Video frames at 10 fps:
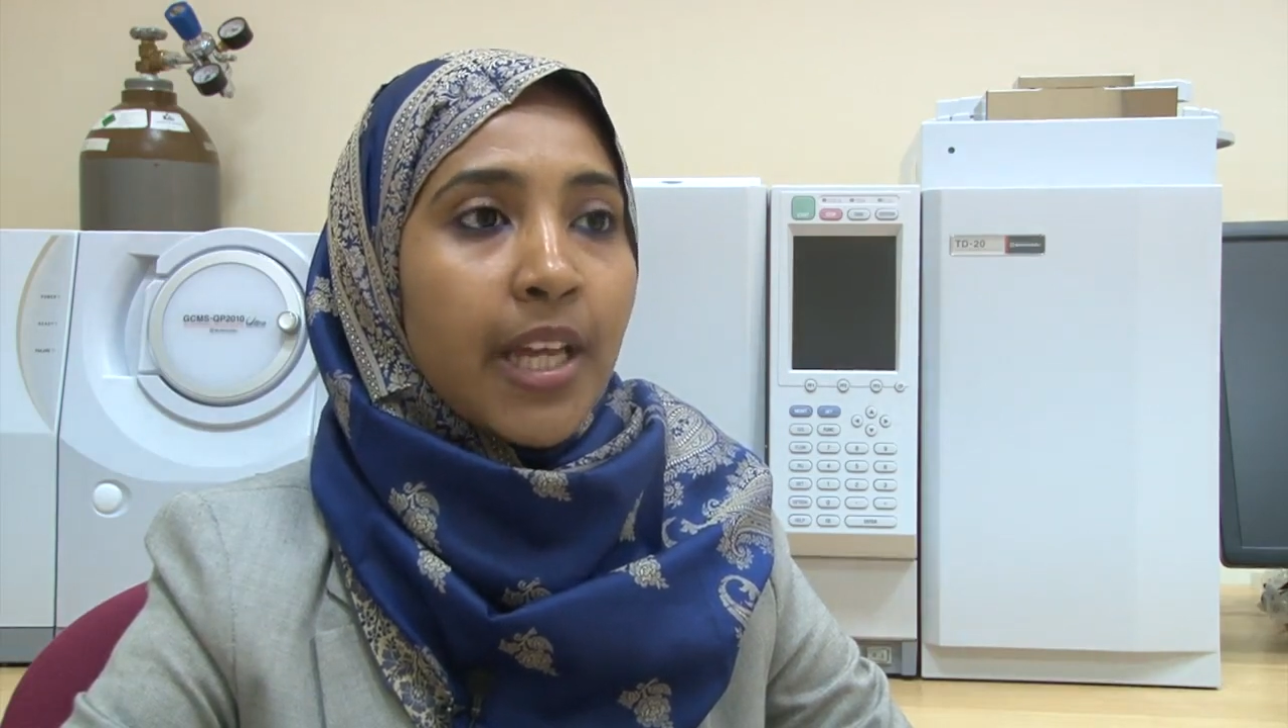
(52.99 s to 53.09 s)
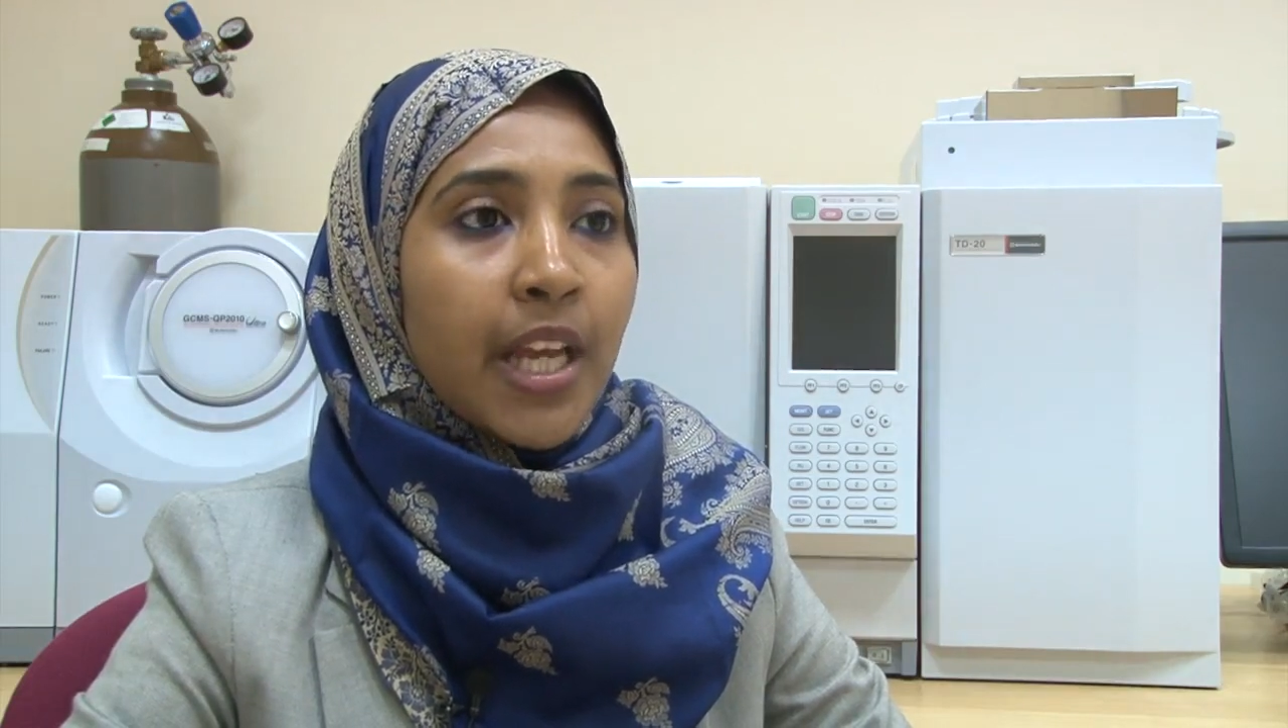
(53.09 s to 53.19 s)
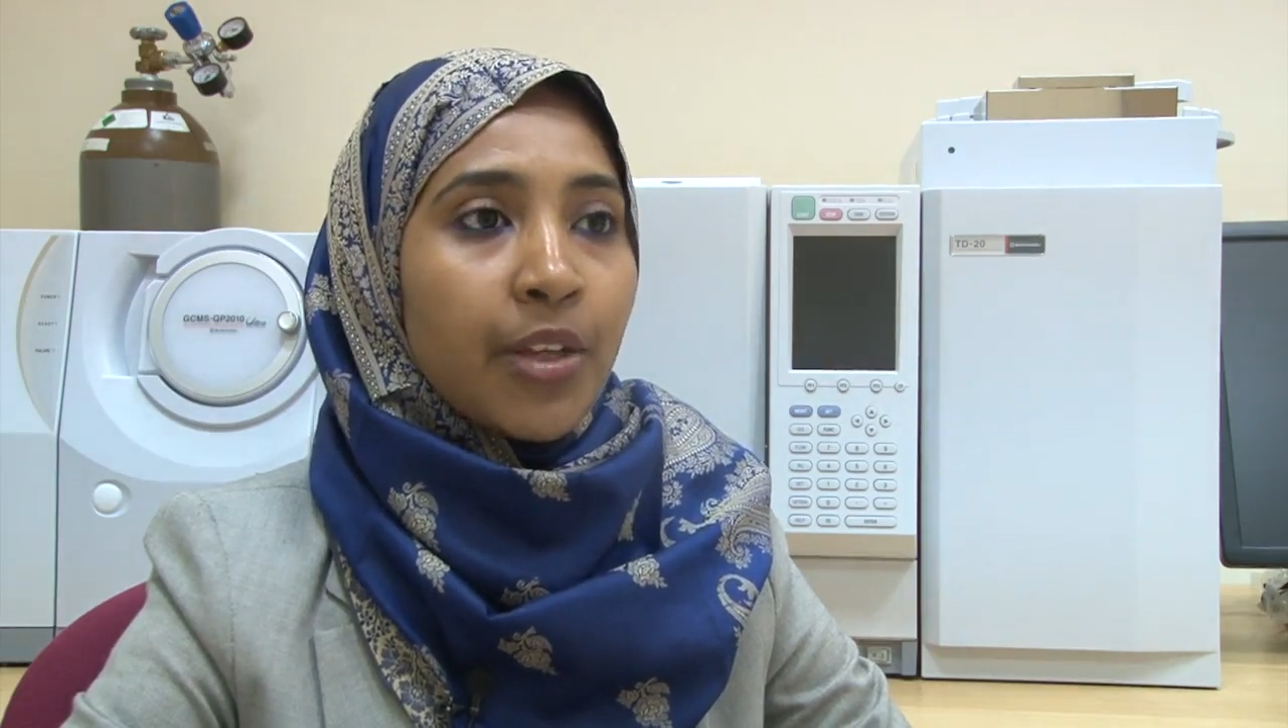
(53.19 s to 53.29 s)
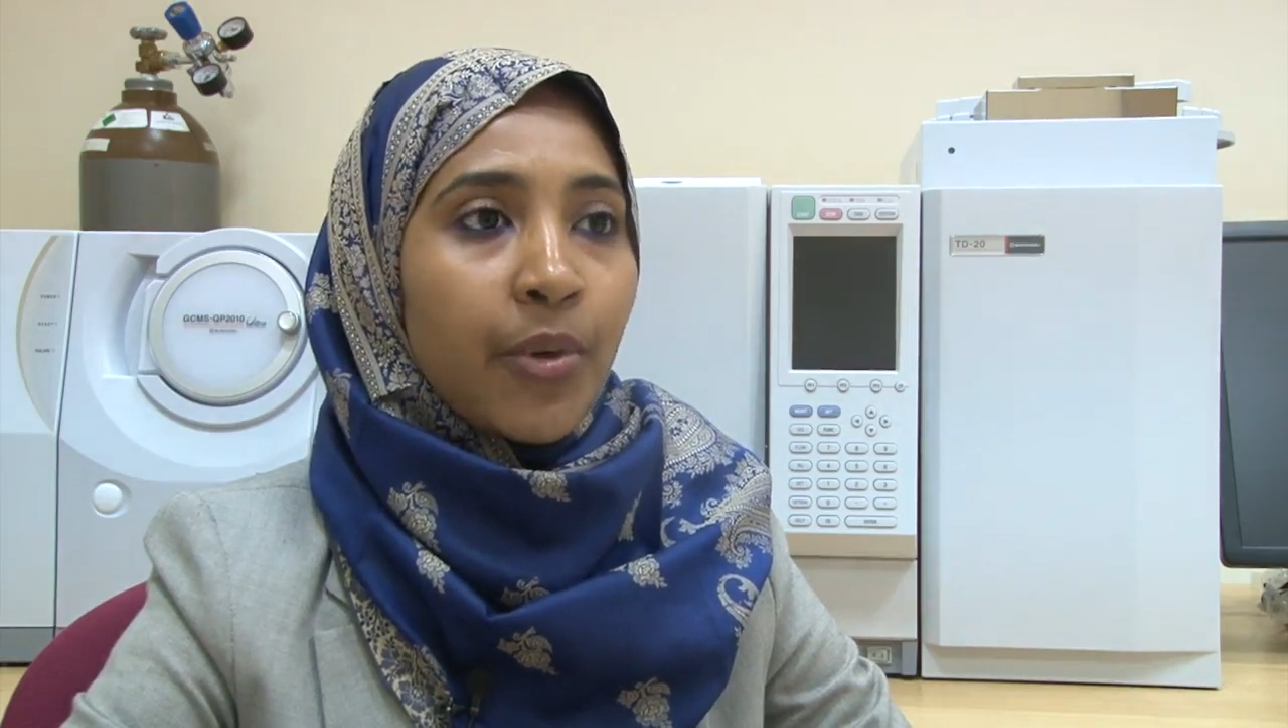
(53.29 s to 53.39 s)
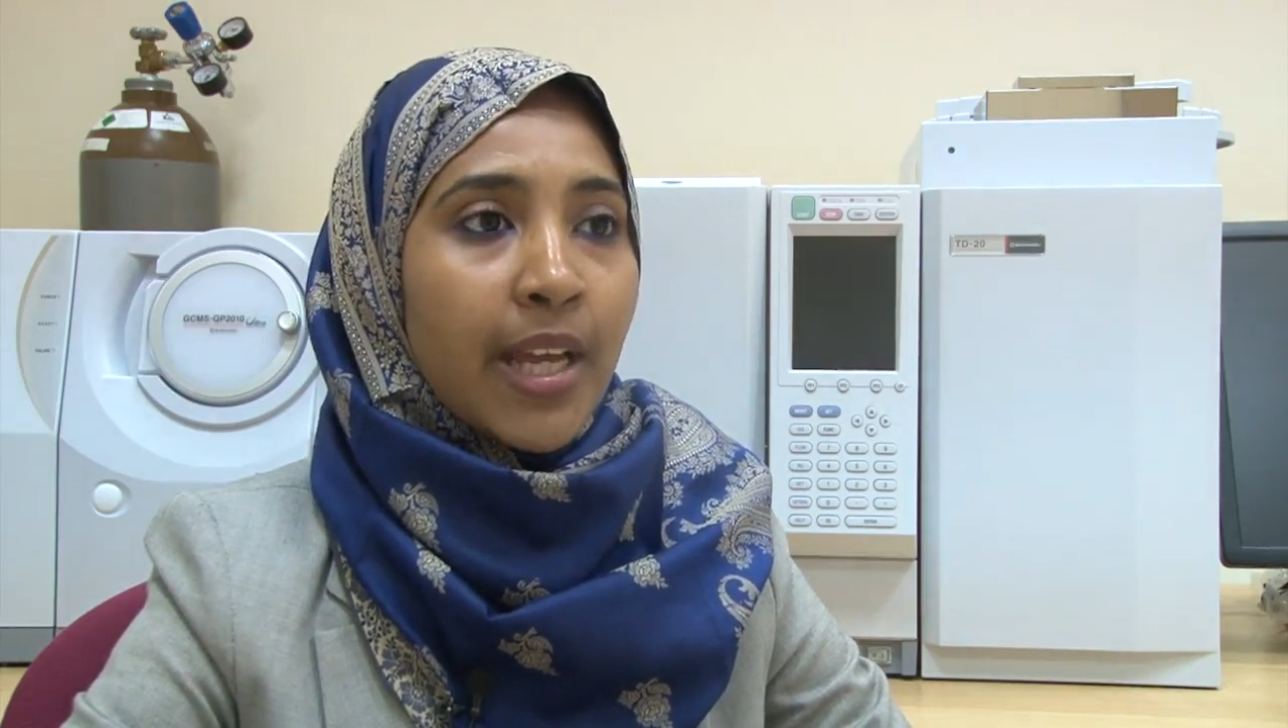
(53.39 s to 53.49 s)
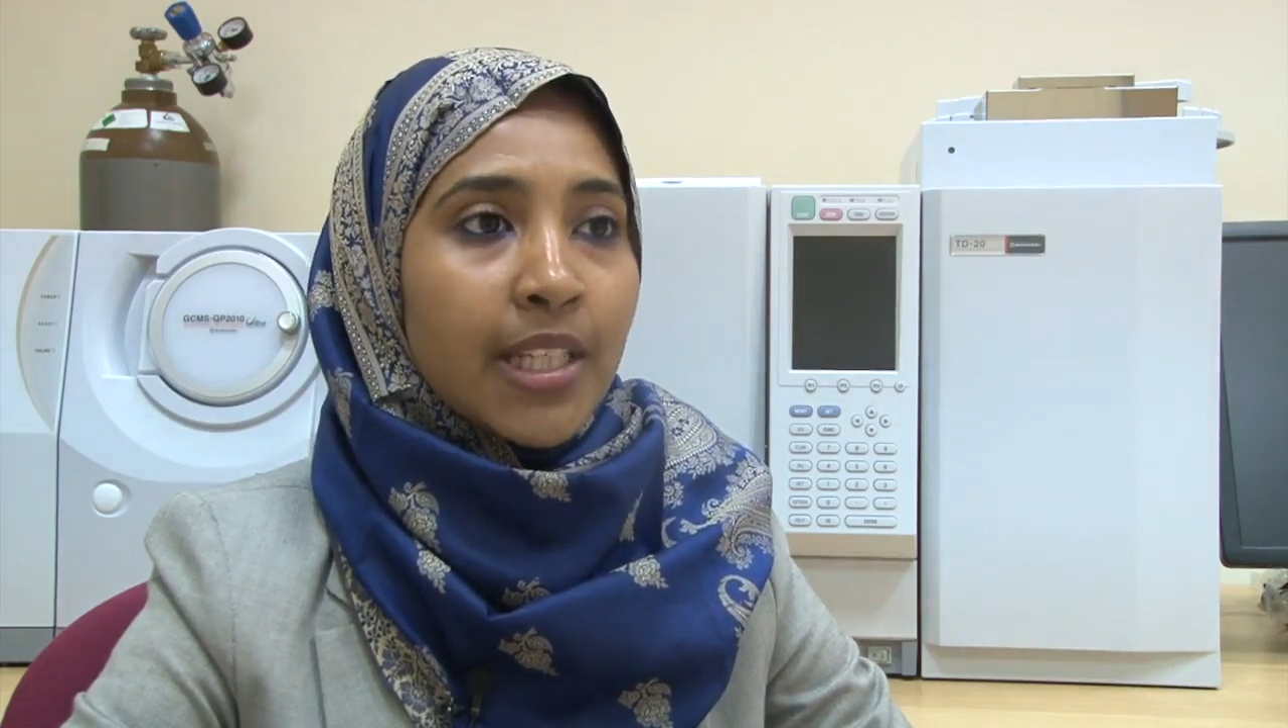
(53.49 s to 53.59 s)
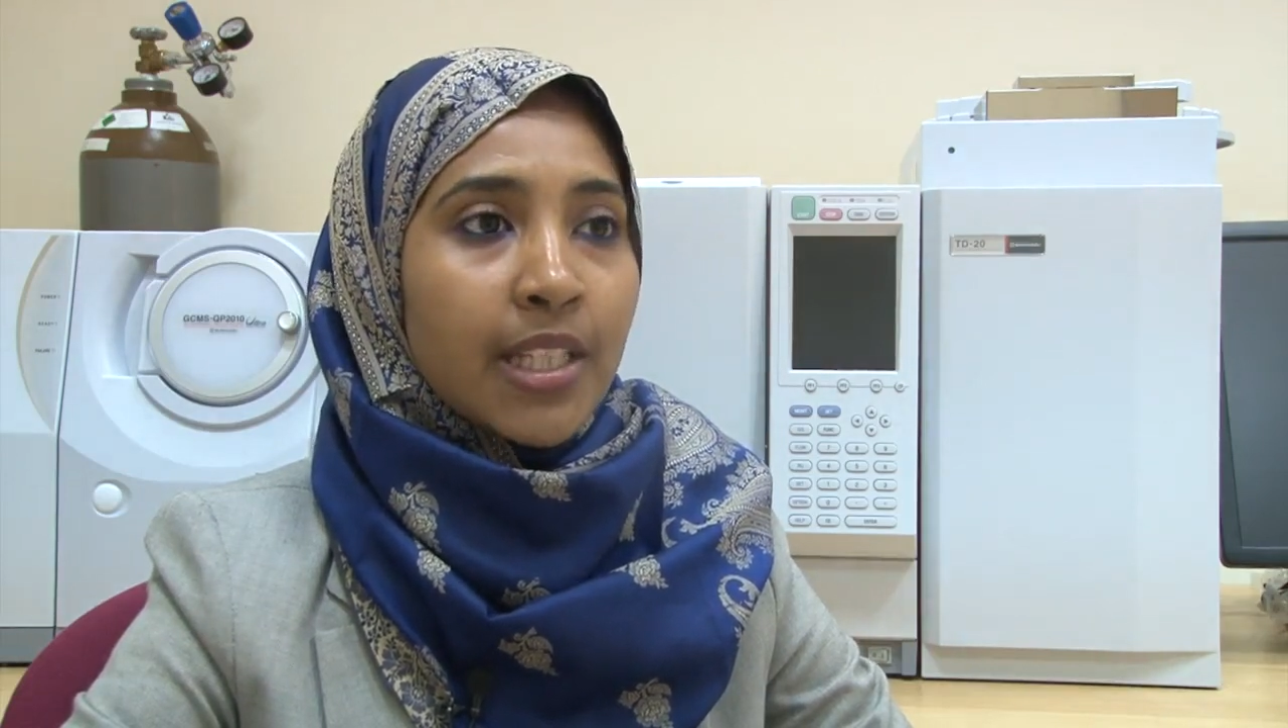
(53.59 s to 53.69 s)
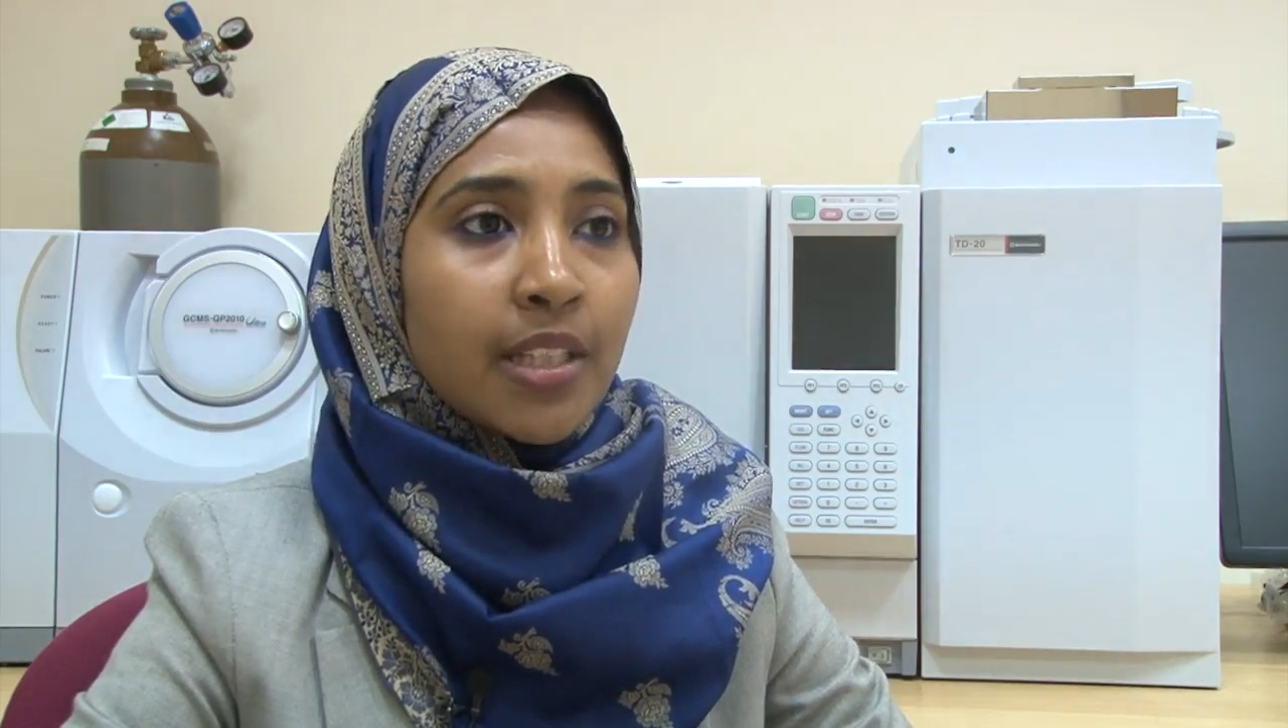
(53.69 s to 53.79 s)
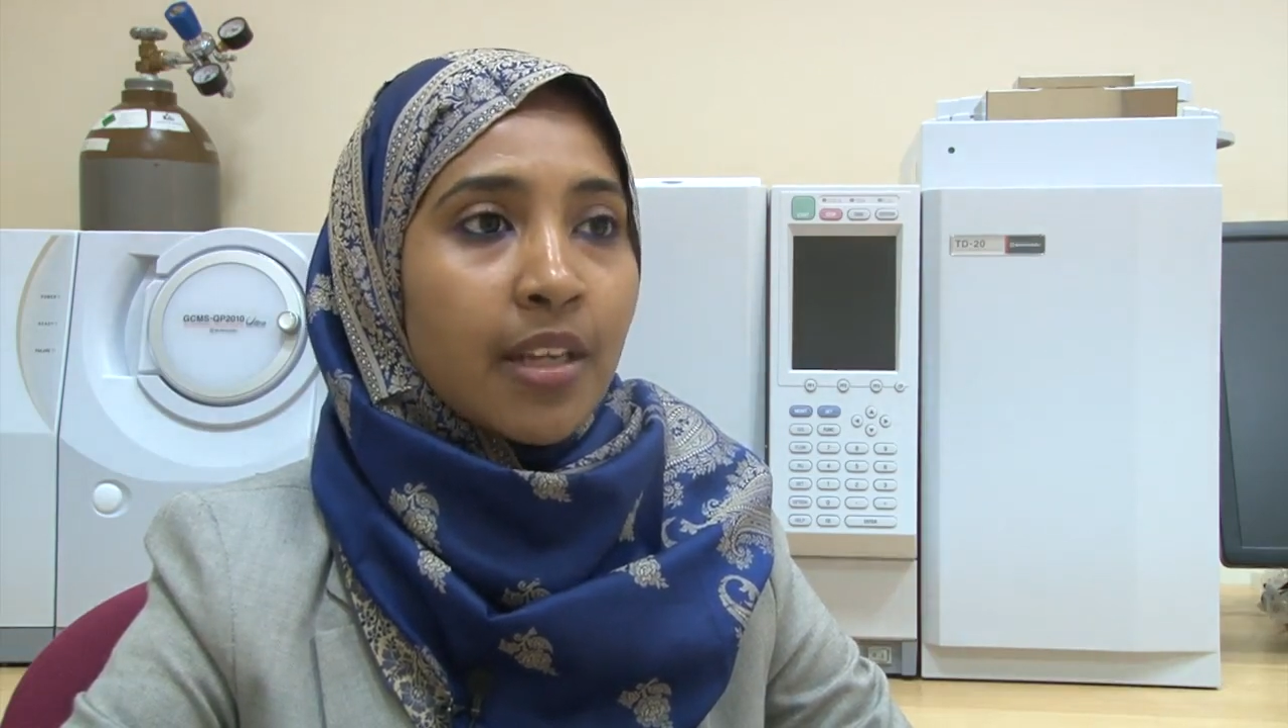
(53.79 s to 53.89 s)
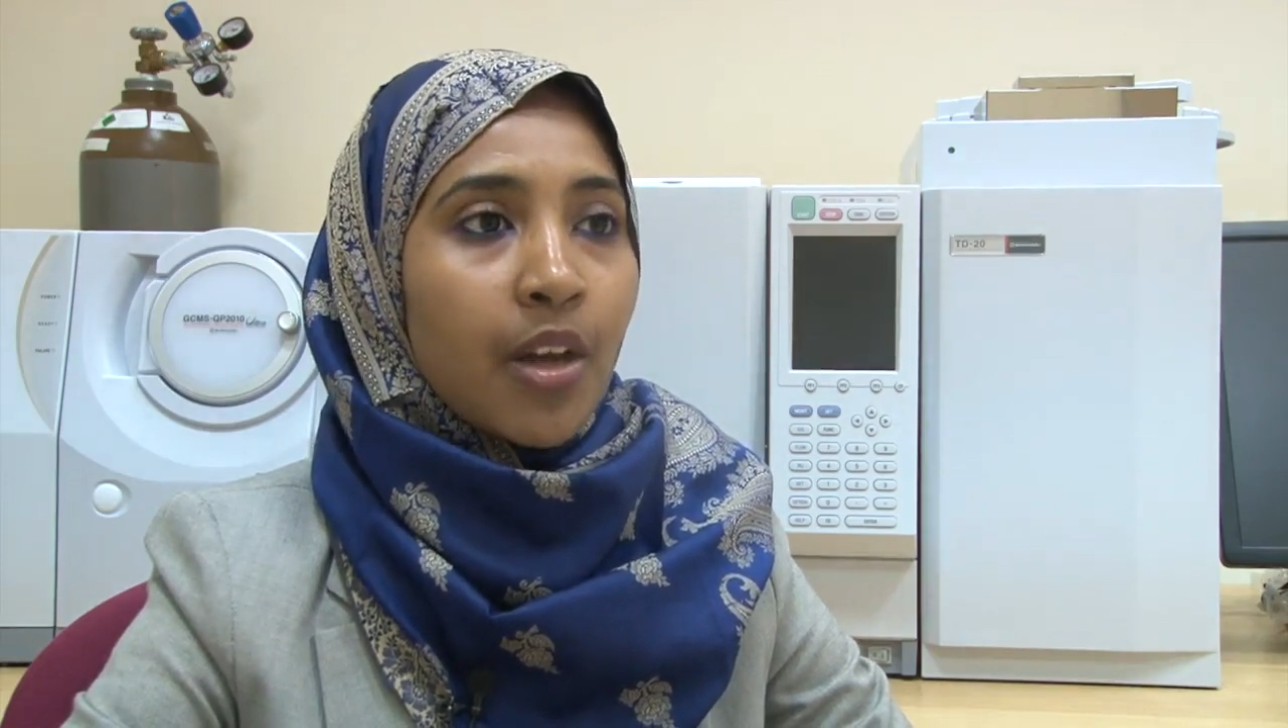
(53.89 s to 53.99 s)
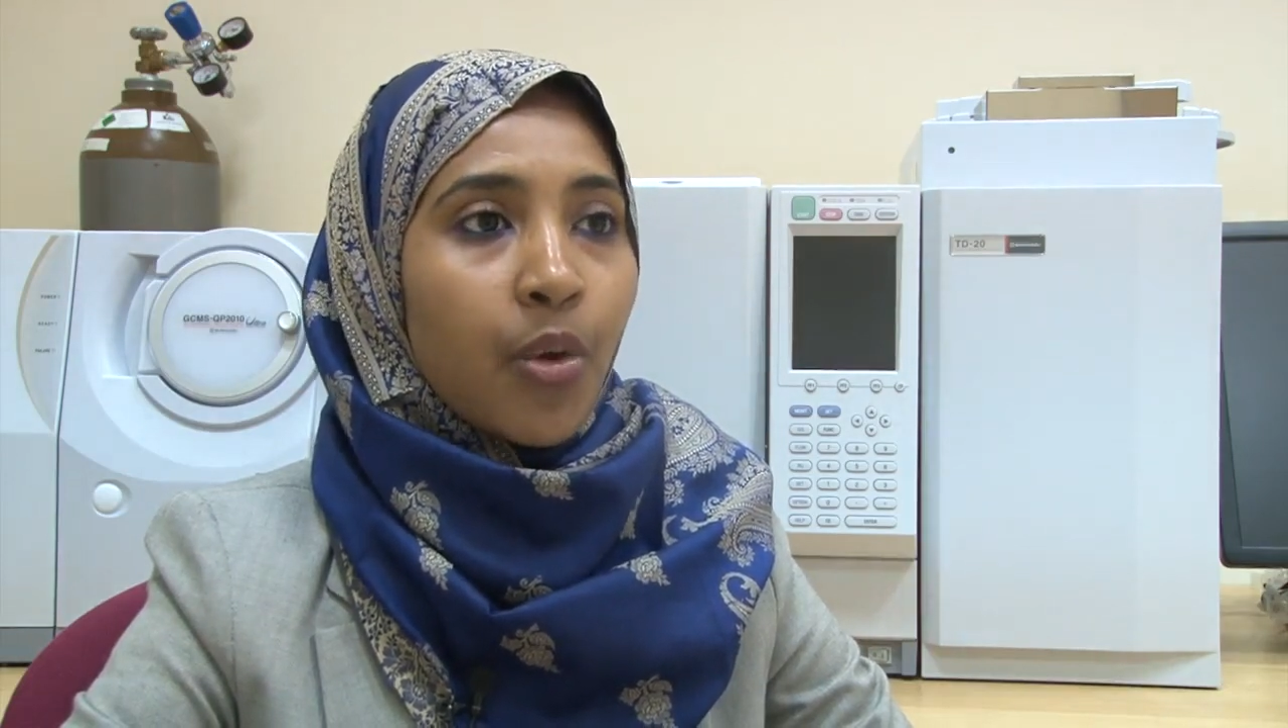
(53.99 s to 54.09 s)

AUS